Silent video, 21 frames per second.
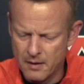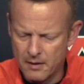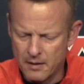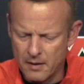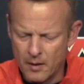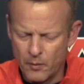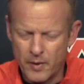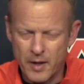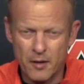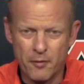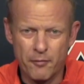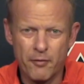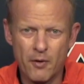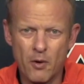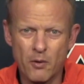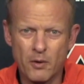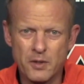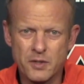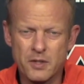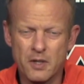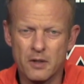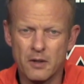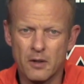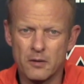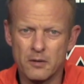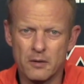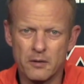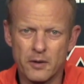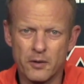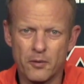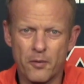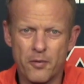And we got to focus on all the
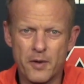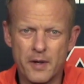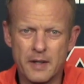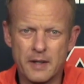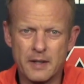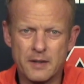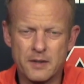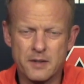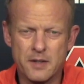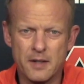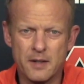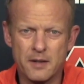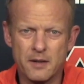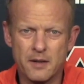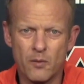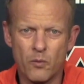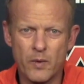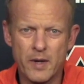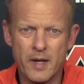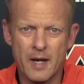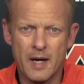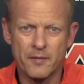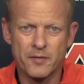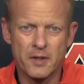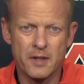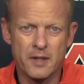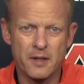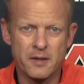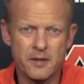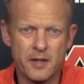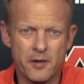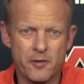little things that we have to
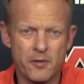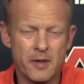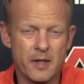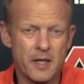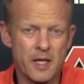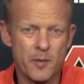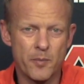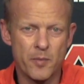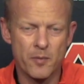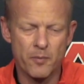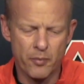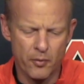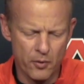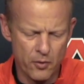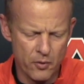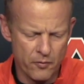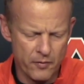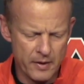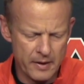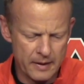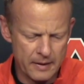continue to keep improving.